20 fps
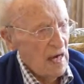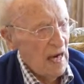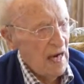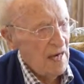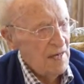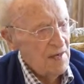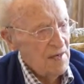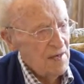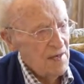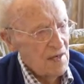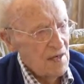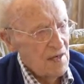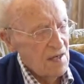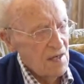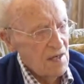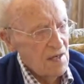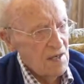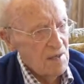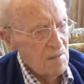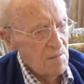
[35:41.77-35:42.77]
and you
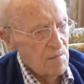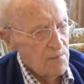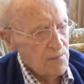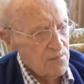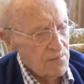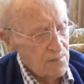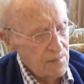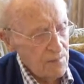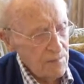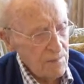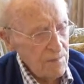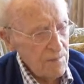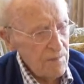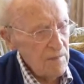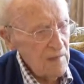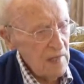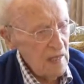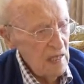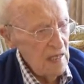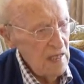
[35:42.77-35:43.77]
could
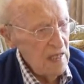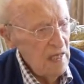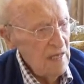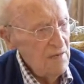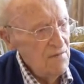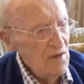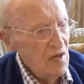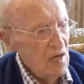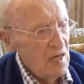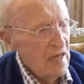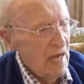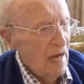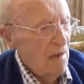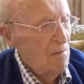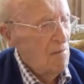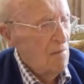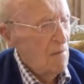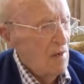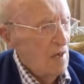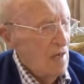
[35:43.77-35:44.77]
leave your
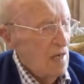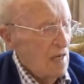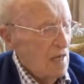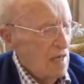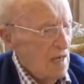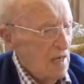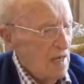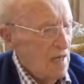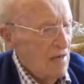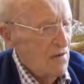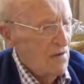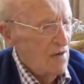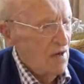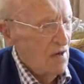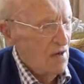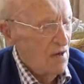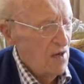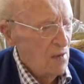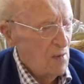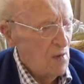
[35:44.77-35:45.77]
camp, leave
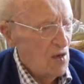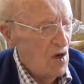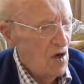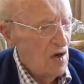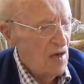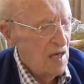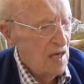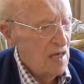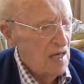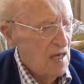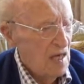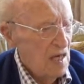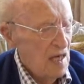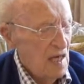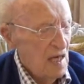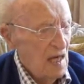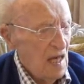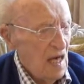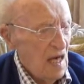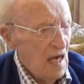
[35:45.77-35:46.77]
in the morning,
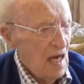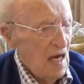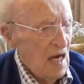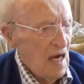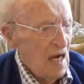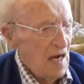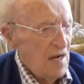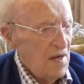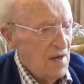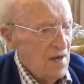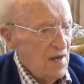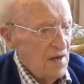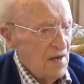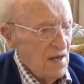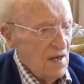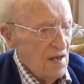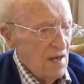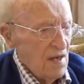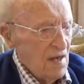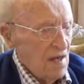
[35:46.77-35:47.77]
and
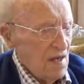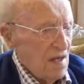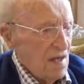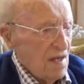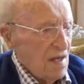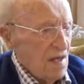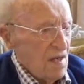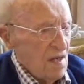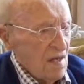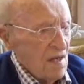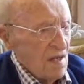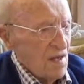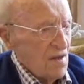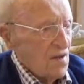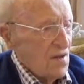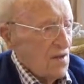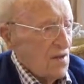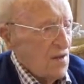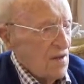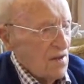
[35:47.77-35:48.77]
uh,
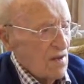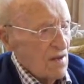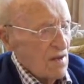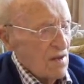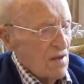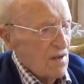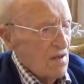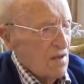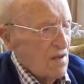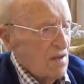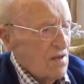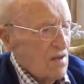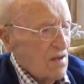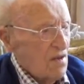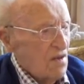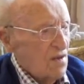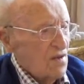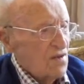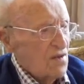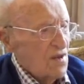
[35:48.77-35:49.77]

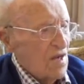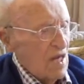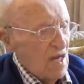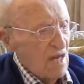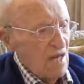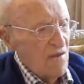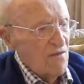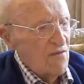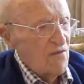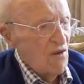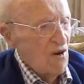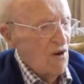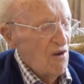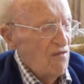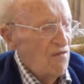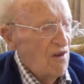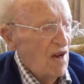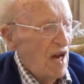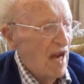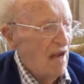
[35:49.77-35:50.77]
two, three, or four,
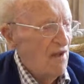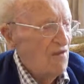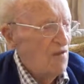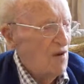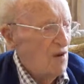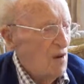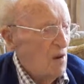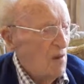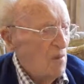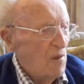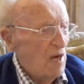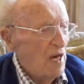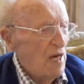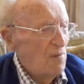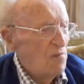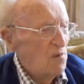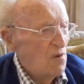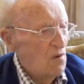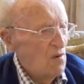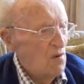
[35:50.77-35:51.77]
or five
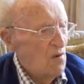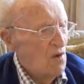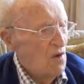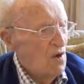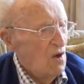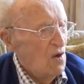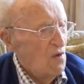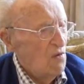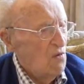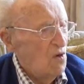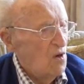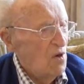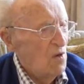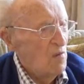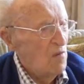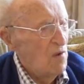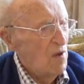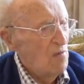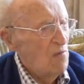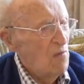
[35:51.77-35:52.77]
people would
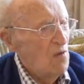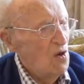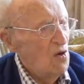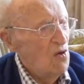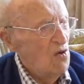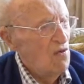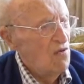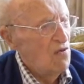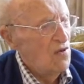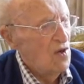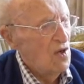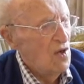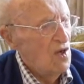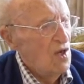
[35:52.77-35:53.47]
have been moved